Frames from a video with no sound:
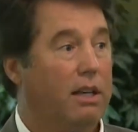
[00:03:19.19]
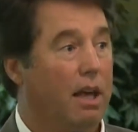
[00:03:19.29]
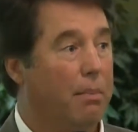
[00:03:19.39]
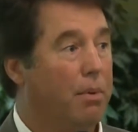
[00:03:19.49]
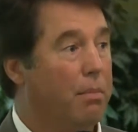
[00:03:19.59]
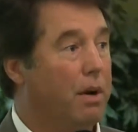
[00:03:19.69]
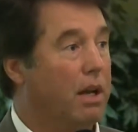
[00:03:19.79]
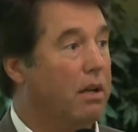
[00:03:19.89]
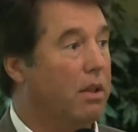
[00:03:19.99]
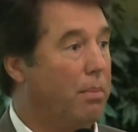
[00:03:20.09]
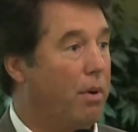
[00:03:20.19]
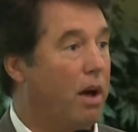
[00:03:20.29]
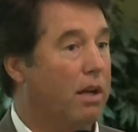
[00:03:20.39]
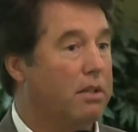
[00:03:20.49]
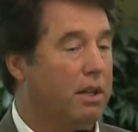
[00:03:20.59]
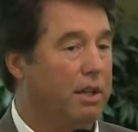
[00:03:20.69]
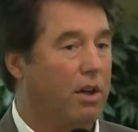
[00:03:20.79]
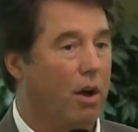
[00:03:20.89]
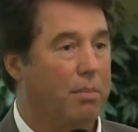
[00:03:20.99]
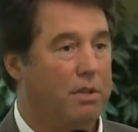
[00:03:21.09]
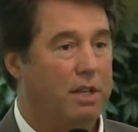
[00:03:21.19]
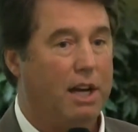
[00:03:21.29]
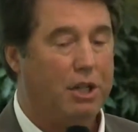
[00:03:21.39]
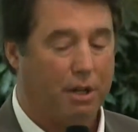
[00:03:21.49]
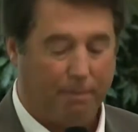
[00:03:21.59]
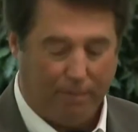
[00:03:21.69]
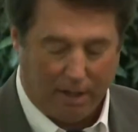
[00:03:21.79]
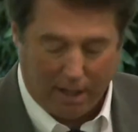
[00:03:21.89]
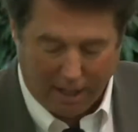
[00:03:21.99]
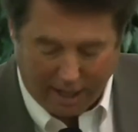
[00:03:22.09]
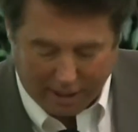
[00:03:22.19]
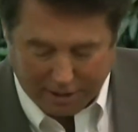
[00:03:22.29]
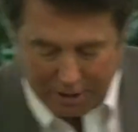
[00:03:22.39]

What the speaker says: can put money into the products and the compensation. And